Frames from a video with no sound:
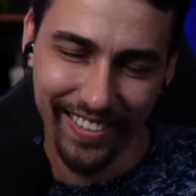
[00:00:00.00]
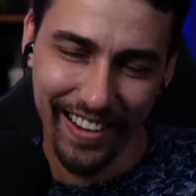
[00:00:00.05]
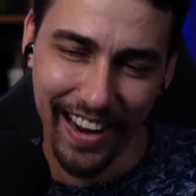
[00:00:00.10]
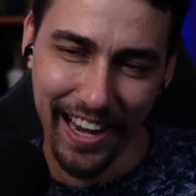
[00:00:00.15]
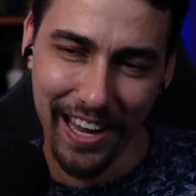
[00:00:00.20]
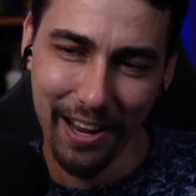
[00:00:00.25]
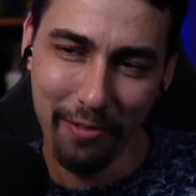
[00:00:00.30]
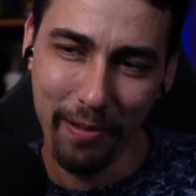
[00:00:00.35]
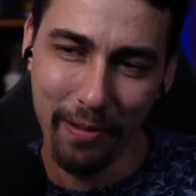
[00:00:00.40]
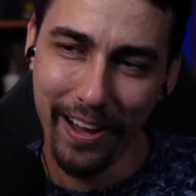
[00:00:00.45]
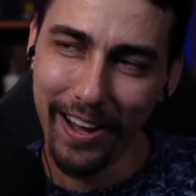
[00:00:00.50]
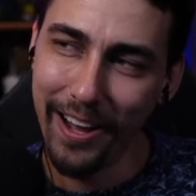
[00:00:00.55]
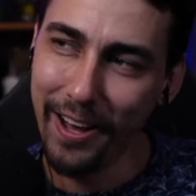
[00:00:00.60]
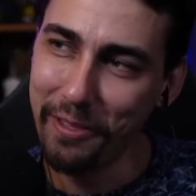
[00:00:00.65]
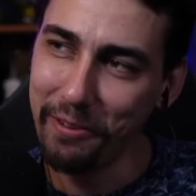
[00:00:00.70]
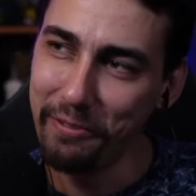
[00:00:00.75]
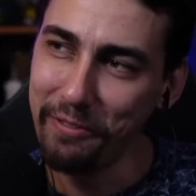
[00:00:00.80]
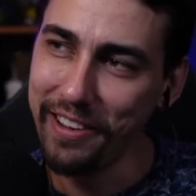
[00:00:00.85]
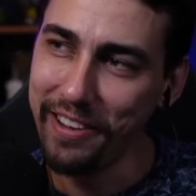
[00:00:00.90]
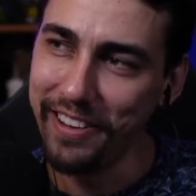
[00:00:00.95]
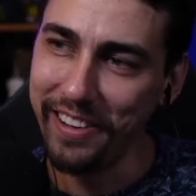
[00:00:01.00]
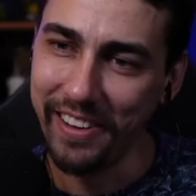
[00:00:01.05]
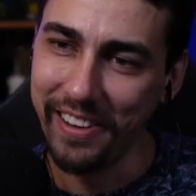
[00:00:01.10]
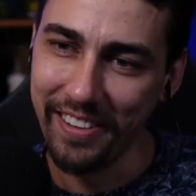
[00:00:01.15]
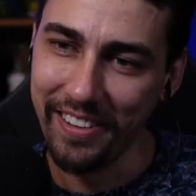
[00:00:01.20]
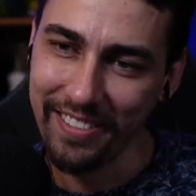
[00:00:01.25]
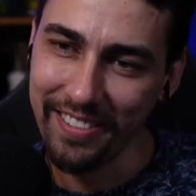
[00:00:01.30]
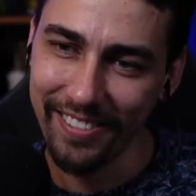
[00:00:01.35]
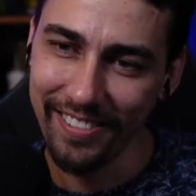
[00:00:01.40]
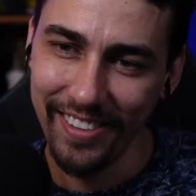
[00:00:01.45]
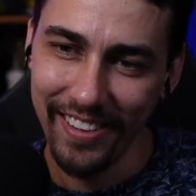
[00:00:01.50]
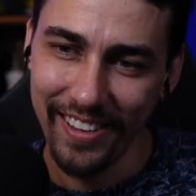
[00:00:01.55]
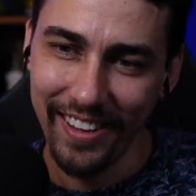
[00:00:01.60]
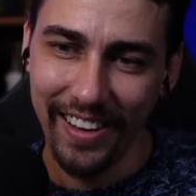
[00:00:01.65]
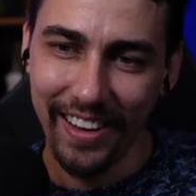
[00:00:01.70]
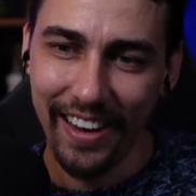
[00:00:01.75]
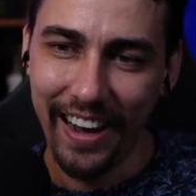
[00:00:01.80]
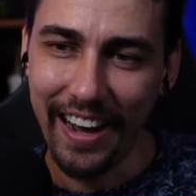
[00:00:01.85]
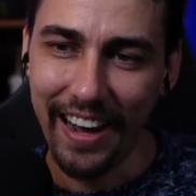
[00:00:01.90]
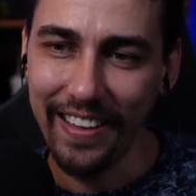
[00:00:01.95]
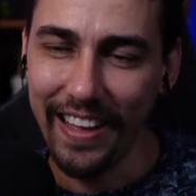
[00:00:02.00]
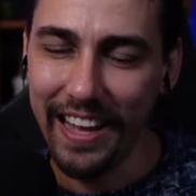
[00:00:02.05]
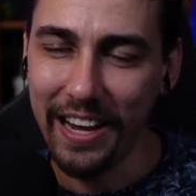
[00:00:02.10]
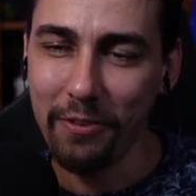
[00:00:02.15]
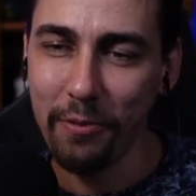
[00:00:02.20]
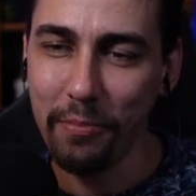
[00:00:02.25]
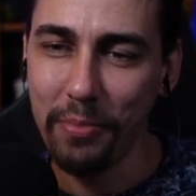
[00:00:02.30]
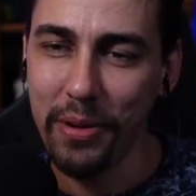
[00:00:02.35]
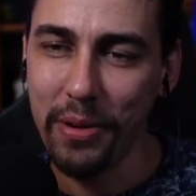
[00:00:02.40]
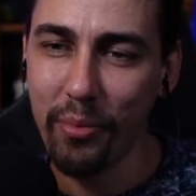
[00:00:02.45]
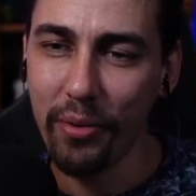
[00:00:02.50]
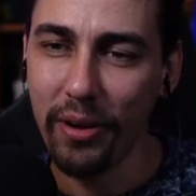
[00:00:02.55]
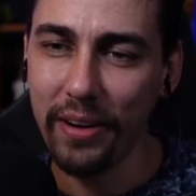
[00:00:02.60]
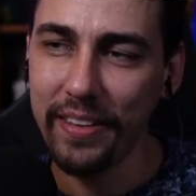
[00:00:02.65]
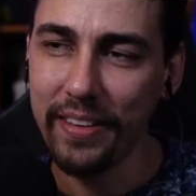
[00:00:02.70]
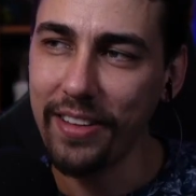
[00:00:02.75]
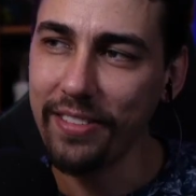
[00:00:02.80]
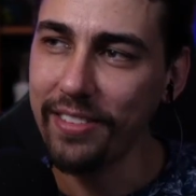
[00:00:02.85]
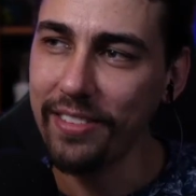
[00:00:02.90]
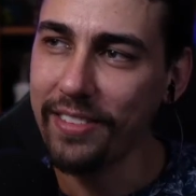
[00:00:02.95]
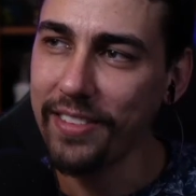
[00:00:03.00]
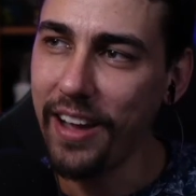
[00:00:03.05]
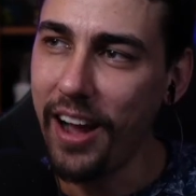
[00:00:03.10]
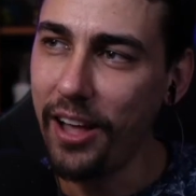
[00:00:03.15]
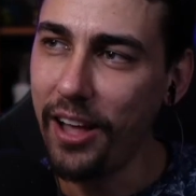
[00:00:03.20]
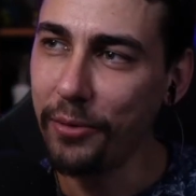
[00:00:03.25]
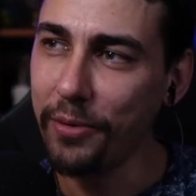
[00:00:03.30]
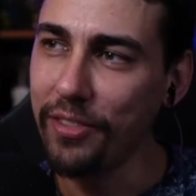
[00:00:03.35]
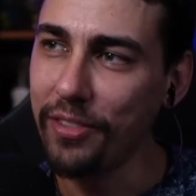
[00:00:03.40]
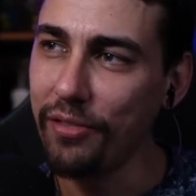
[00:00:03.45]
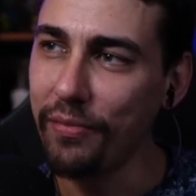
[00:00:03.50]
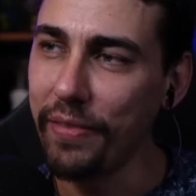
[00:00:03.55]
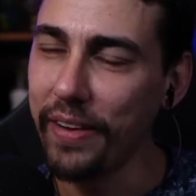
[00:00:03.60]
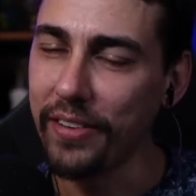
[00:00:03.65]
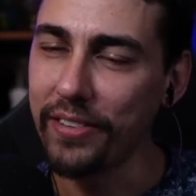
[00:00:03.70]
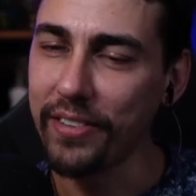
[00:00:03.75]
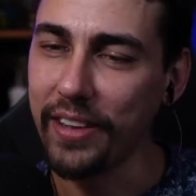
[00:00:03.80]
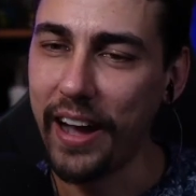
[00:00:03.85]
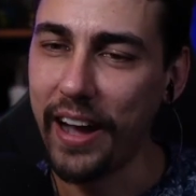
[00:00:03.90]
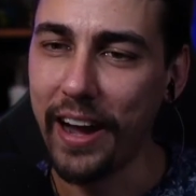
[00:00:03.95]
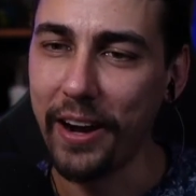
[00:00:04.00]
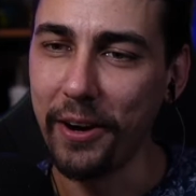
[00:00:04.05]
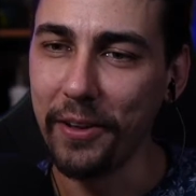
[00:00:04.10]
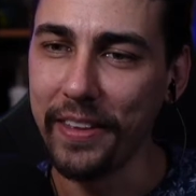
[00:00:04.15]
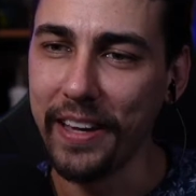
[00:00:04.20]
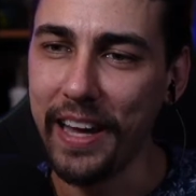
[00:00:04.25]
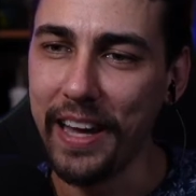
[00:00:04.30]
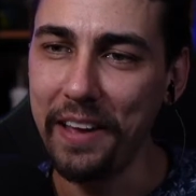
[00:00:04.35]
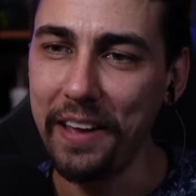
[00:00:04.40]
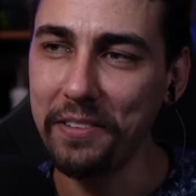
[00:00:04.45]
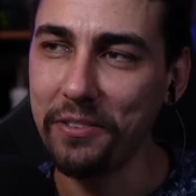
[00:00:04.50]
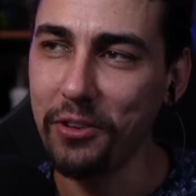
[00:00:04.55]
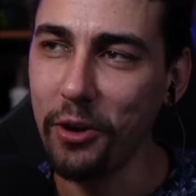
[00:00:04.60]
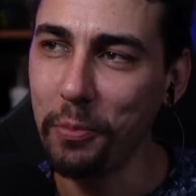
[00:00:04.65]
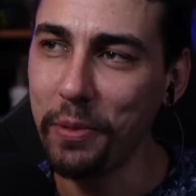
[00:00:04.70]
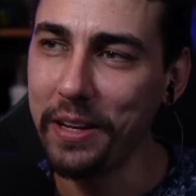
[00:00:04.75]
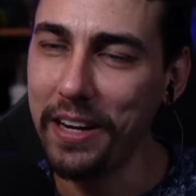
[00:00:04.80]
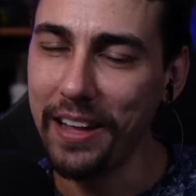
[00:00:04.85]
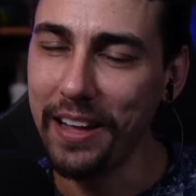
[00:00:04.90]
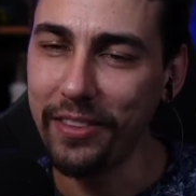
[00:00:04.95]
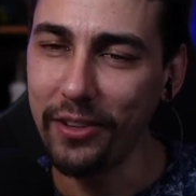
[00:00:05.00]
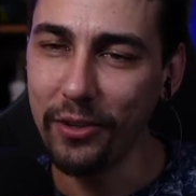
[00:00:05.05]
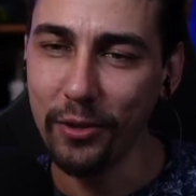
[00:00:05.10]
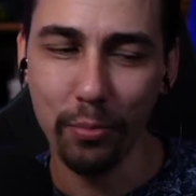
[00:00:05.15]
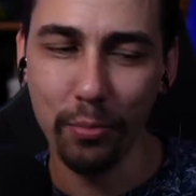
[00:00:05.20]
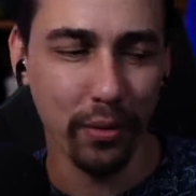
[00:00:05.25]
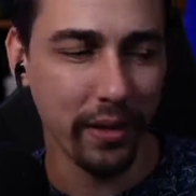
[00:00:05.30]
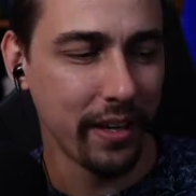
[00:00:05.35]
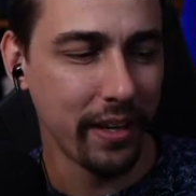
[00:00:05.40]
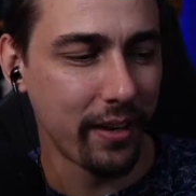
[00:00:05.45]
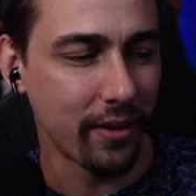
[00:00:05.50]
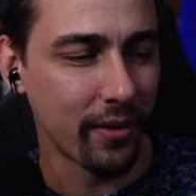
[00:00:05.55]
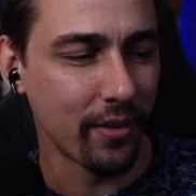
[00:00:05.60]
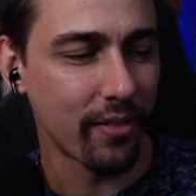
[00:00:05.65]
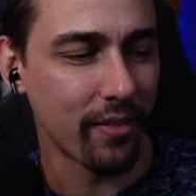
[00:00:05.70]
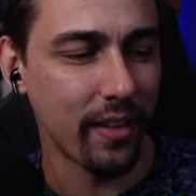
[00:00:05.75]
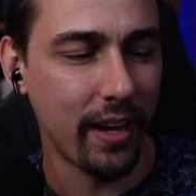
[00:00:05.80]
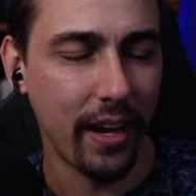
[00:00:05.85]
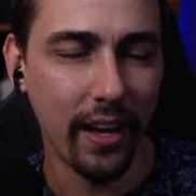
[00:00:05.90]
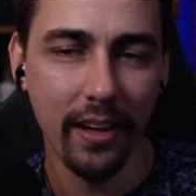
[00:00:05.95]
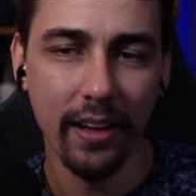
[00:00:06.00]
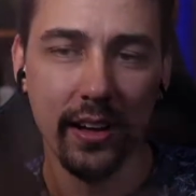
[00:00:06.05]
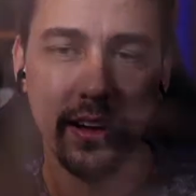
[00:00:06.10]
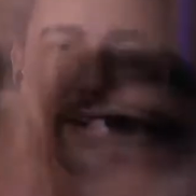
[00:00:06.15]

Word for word: I can make other videos. I like when people are like, that's the tolerance fix guy, or the guy that told me not to do blinkers, not,